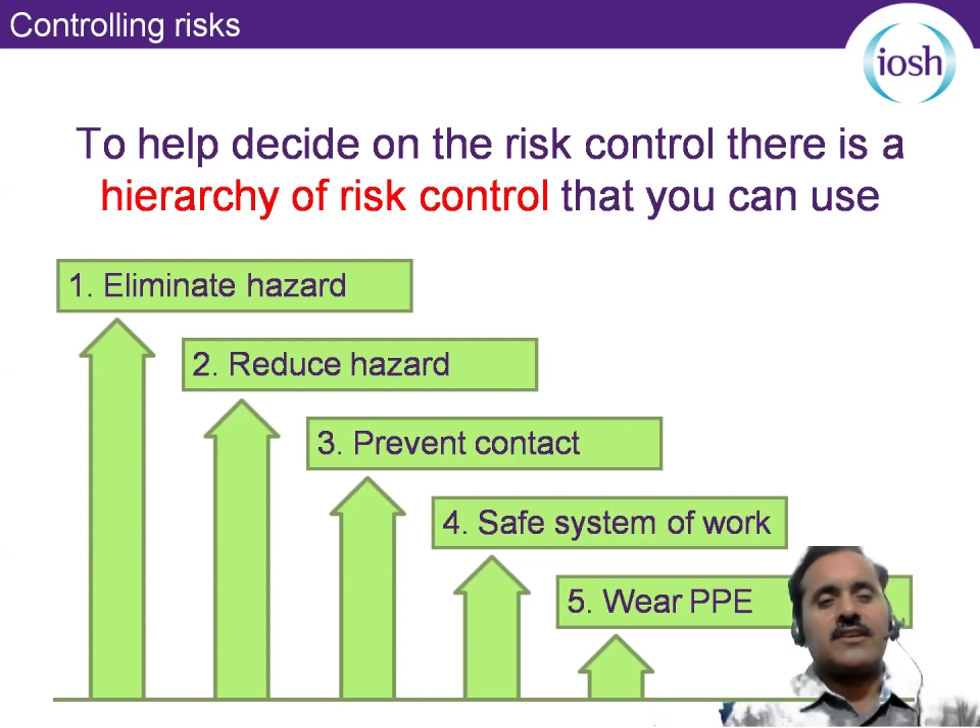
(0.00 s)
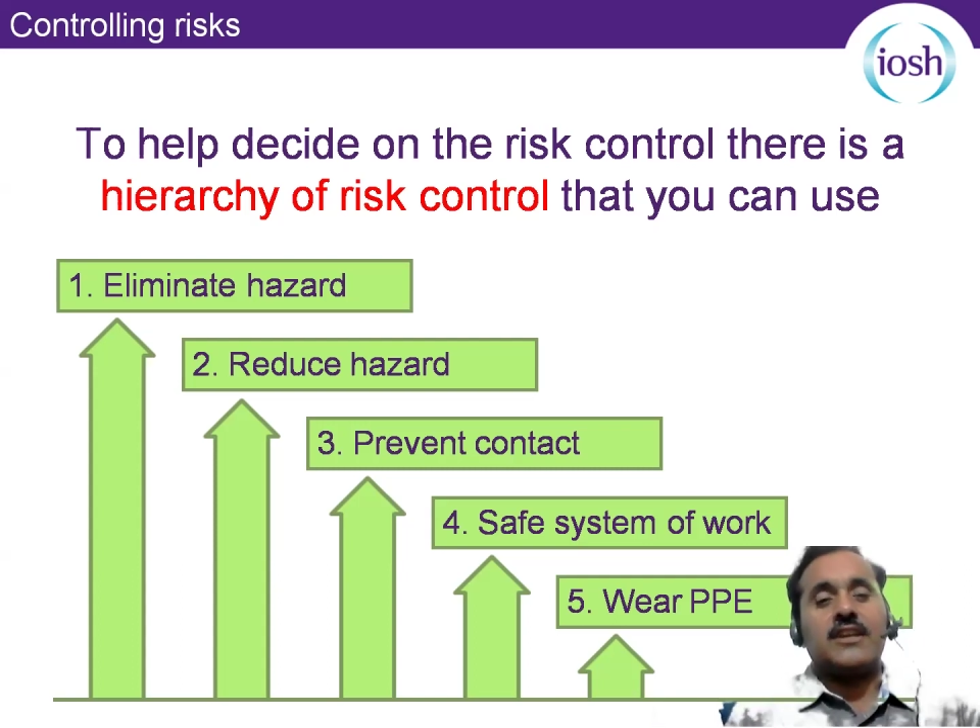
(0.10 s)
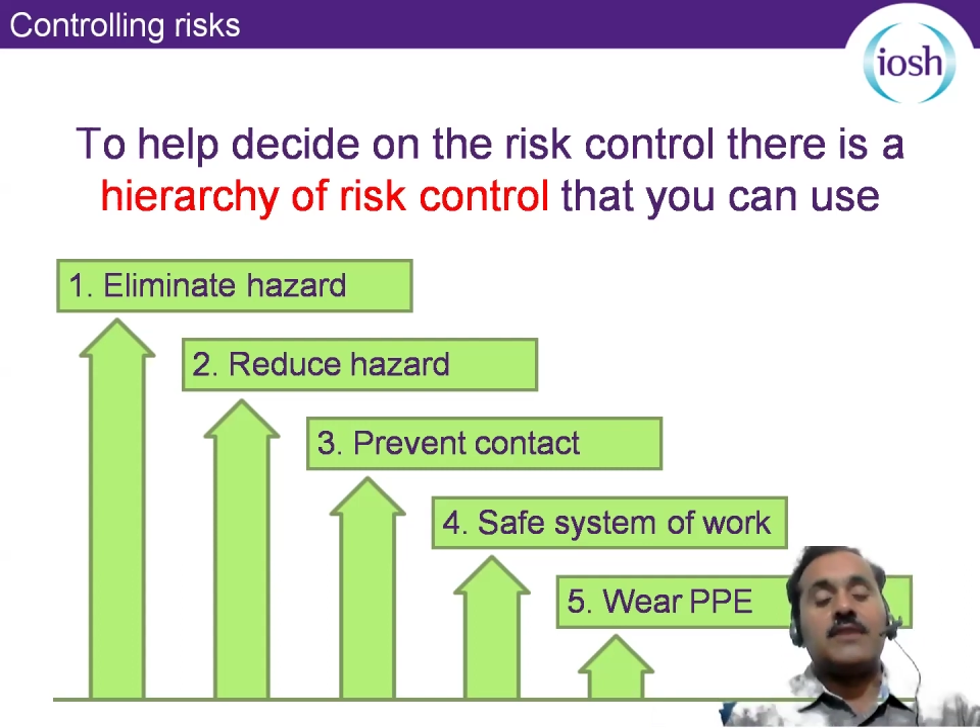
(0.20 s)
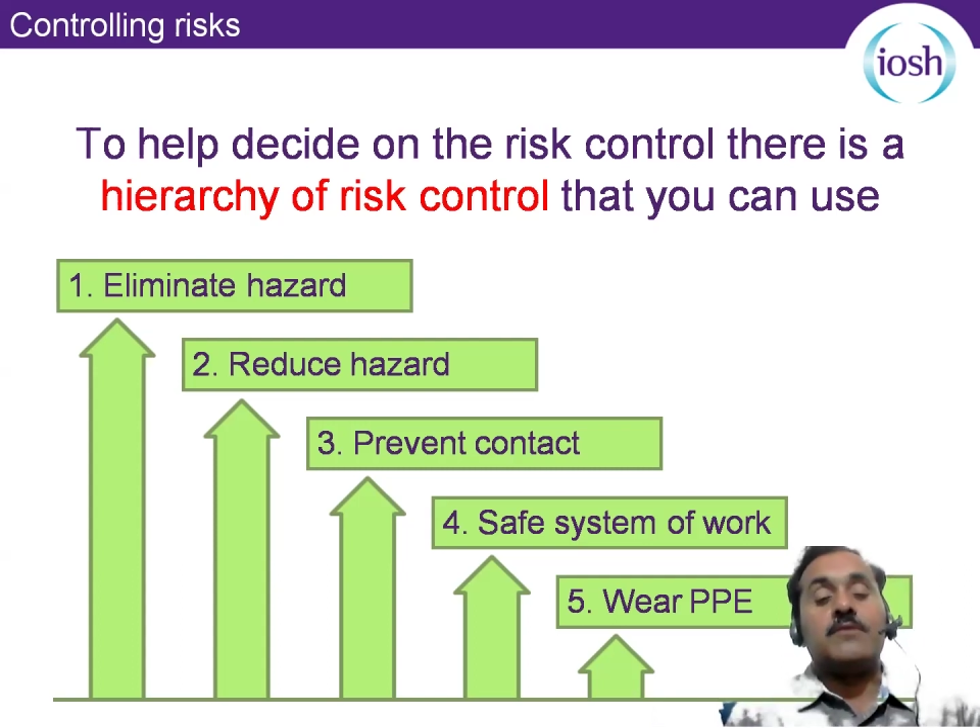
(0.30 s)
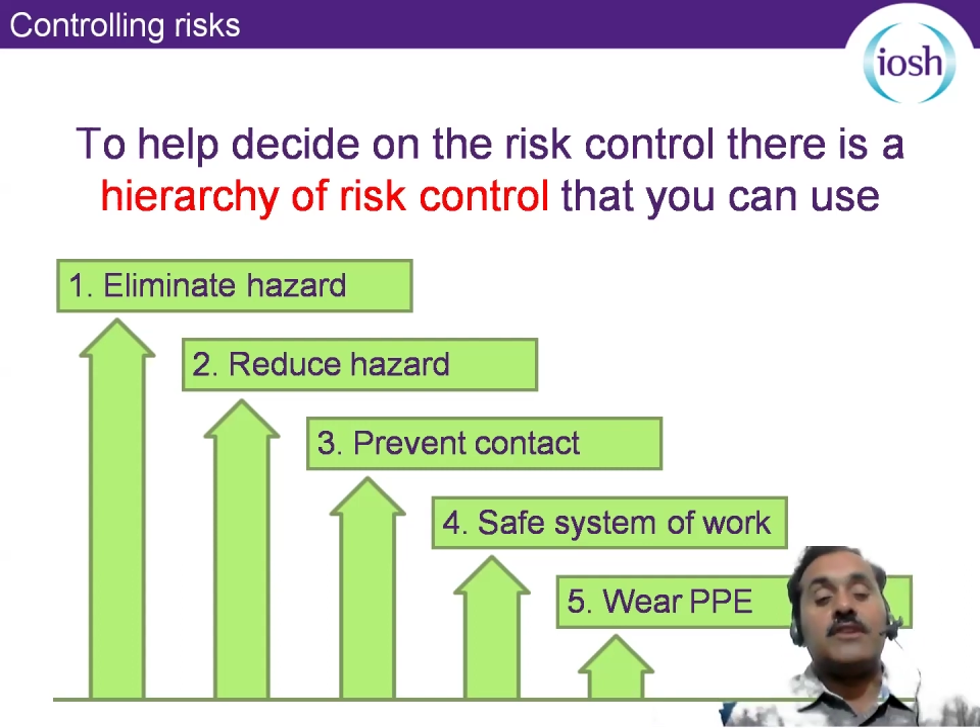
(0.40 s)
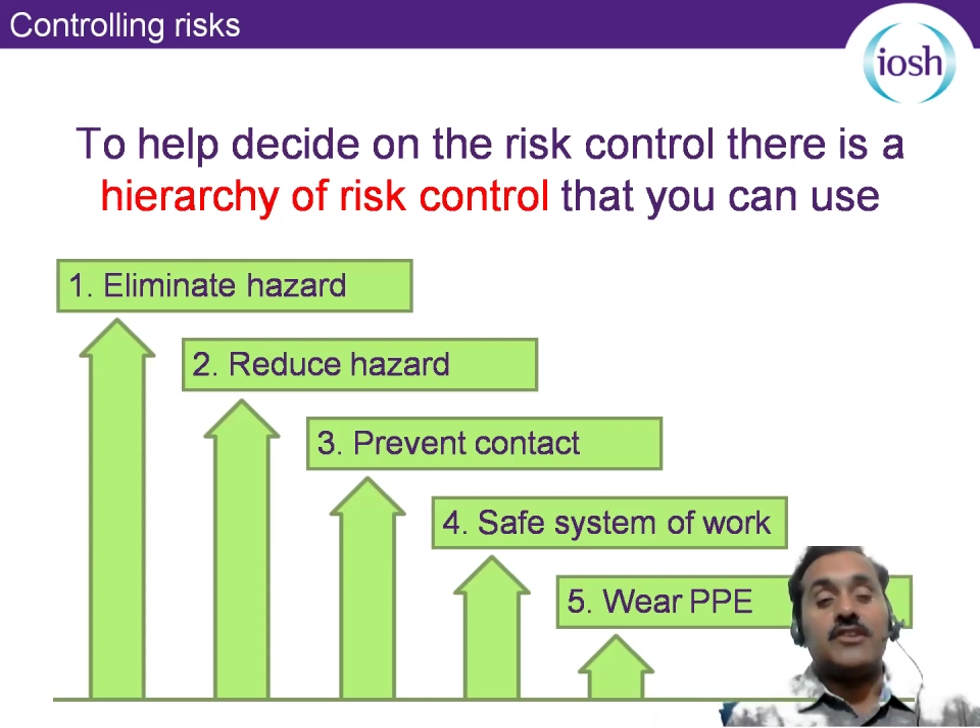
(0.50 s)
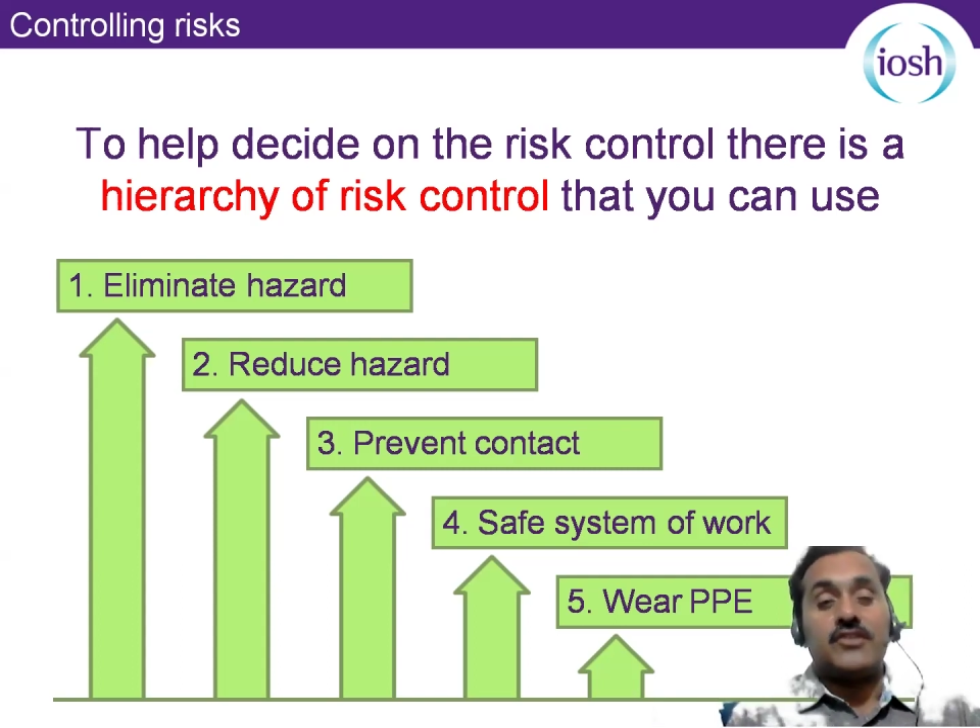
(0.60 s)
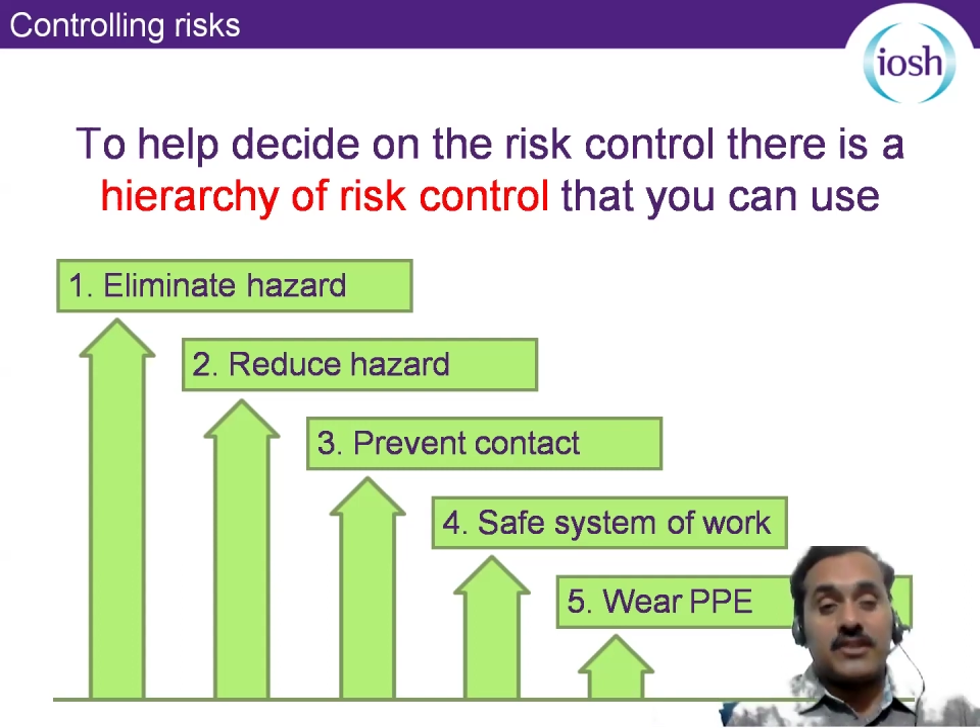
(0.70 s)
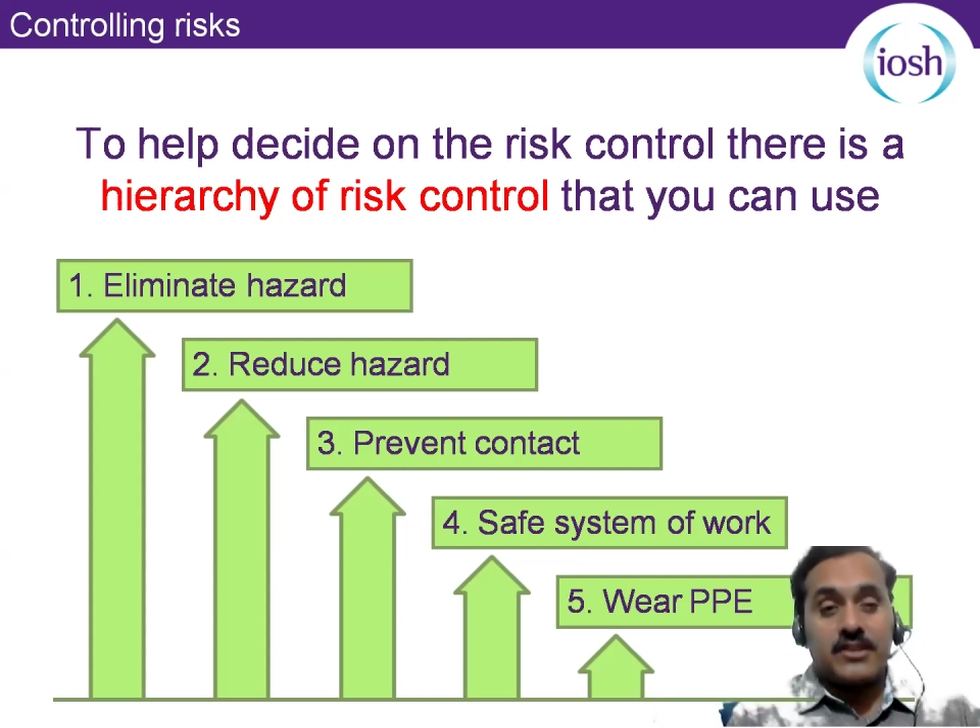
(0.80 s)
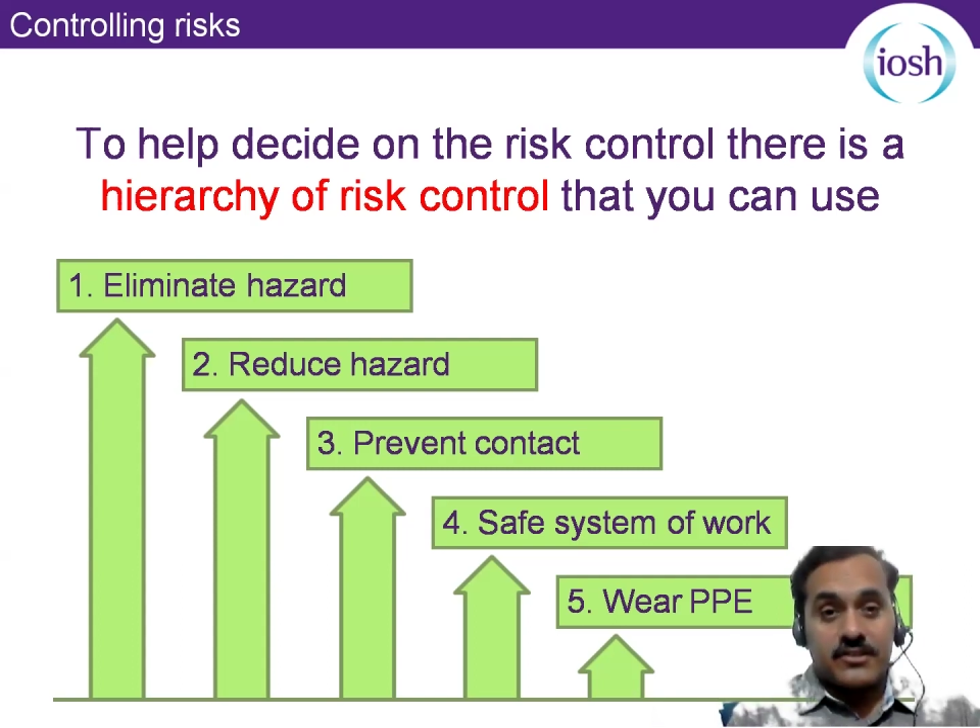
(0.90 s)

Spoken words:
elimination